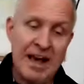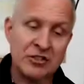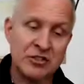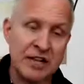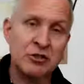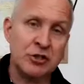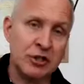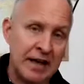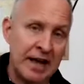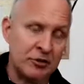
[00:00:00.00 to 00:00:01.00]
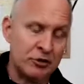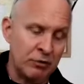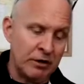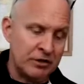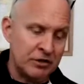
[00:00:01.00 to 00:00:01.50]
extension at a
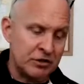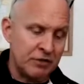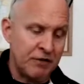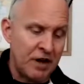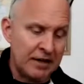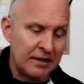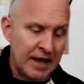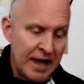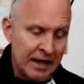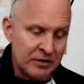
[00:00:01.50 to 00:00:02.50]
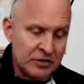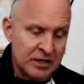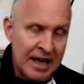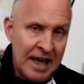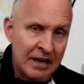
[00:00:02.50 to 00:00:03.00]
joint is defined as
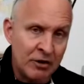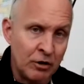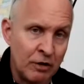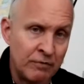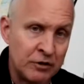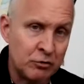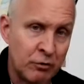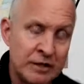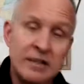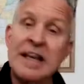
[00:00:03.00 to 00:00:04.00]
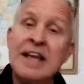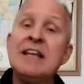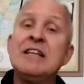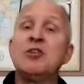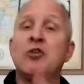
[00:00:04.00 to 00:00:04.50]
the angle of the joint
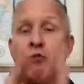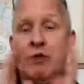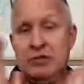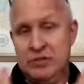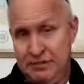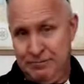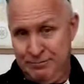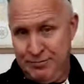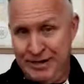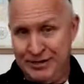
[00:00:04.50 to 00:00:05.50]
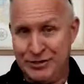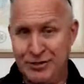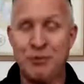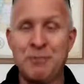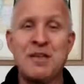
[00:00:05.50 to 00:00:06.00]
increasing, right?
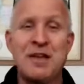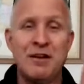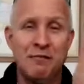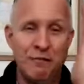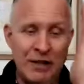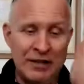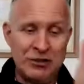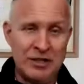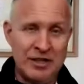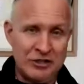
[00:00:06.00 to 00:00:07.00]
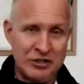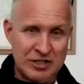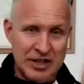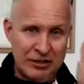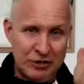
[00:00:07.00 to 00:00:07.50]
So flexion and
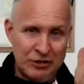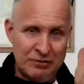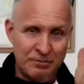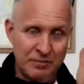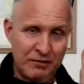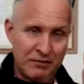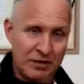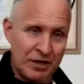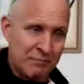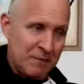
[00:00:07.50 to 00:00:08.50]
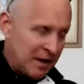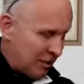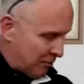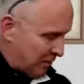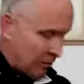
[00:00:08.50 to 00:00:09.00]
extension, if you think of my
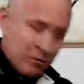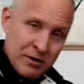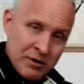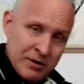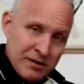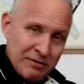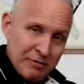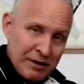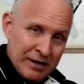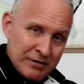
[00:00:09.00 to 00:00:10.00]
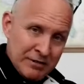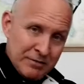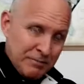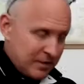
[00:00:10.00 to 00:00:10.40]
elbow, right?